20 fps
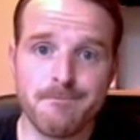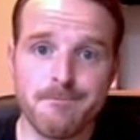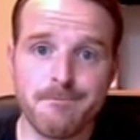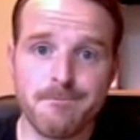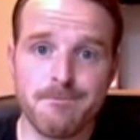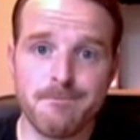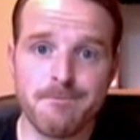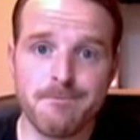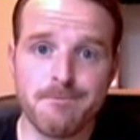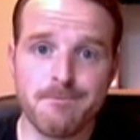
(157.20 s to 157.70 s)

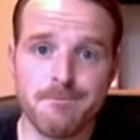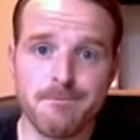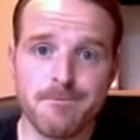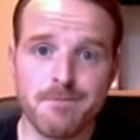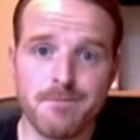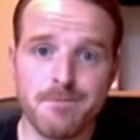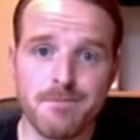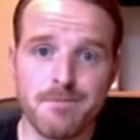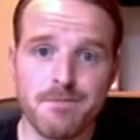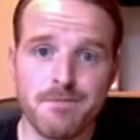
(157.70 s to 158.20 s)

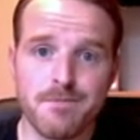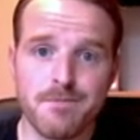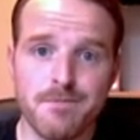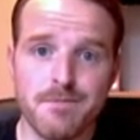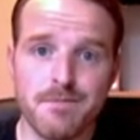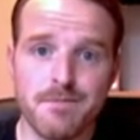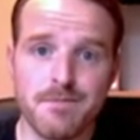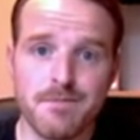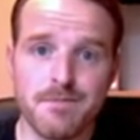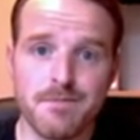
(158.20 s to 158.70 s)

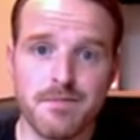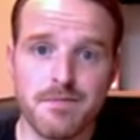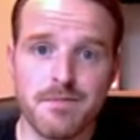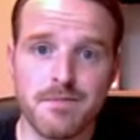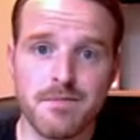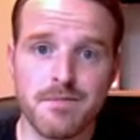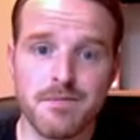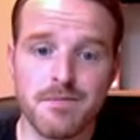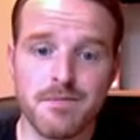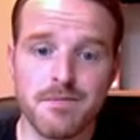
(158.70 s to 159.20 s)

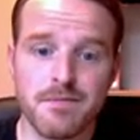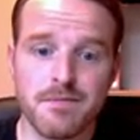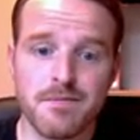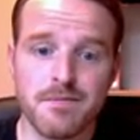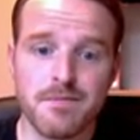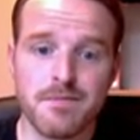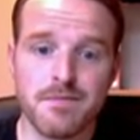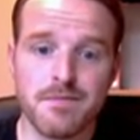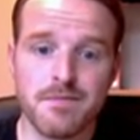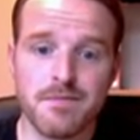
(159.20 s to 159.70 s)

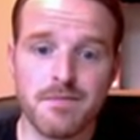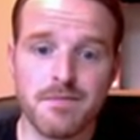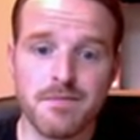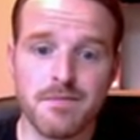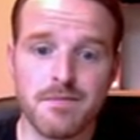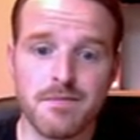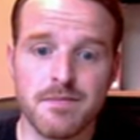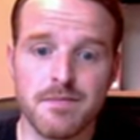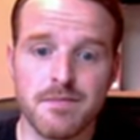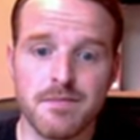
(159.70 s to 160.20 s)

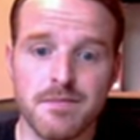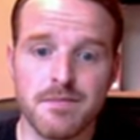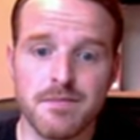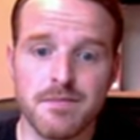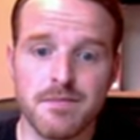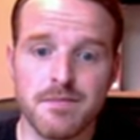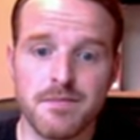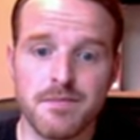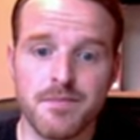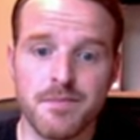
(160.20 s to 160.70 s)

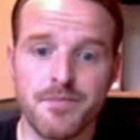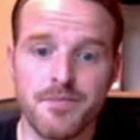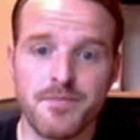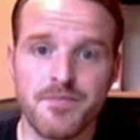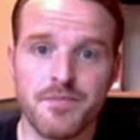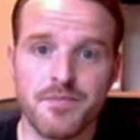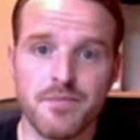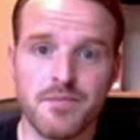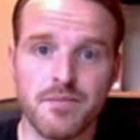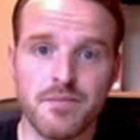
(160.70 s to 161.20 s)

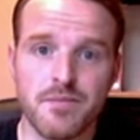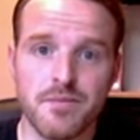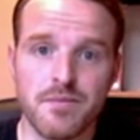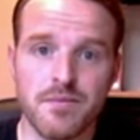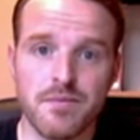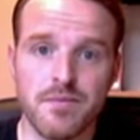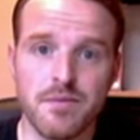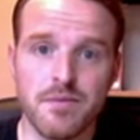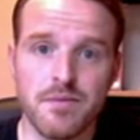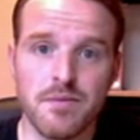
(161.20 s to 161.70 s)

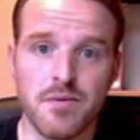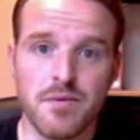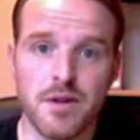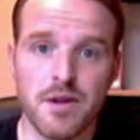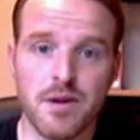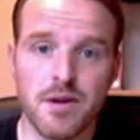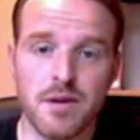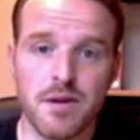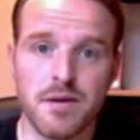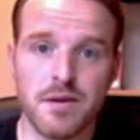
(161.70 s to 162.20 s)

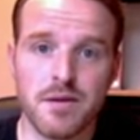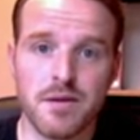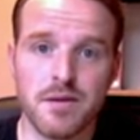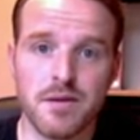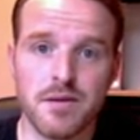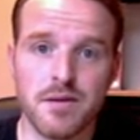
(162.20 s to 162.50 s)
(silent)